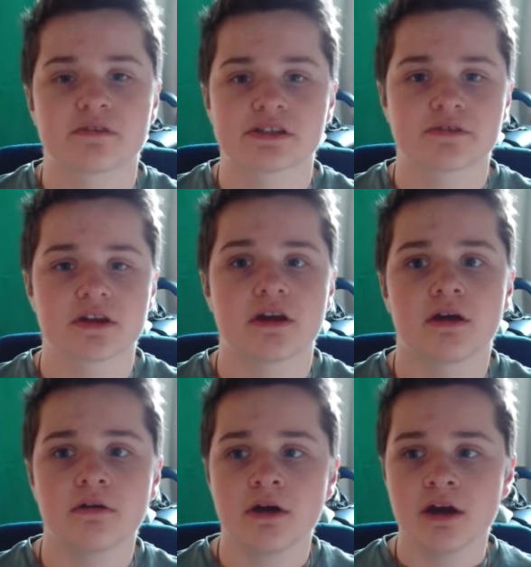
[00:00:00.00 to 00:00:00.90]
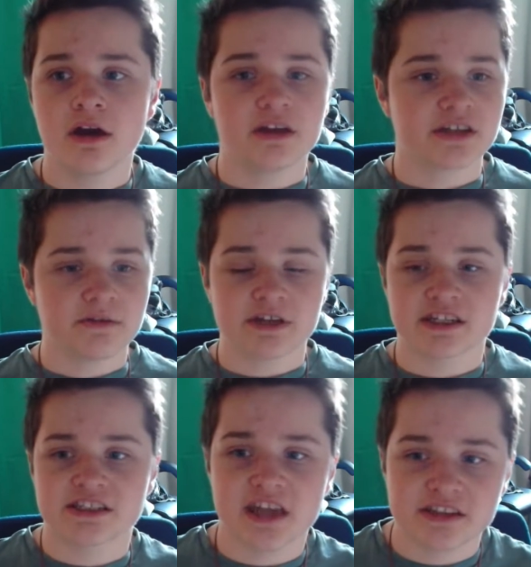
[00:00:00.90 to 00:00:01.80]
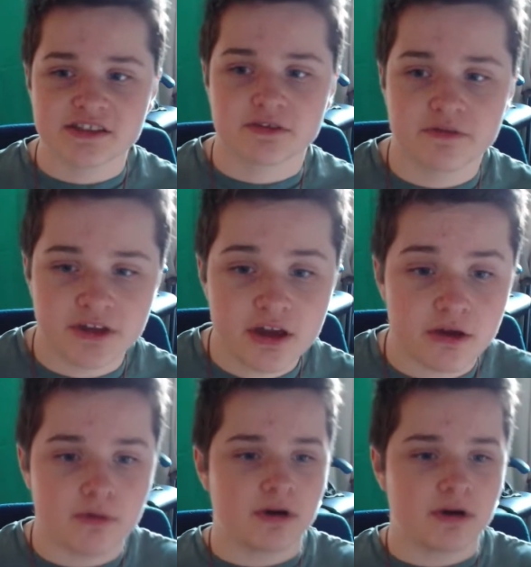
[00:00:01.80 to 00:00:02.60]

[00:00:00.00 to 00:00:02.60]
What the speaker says: video, time to actually get to the review.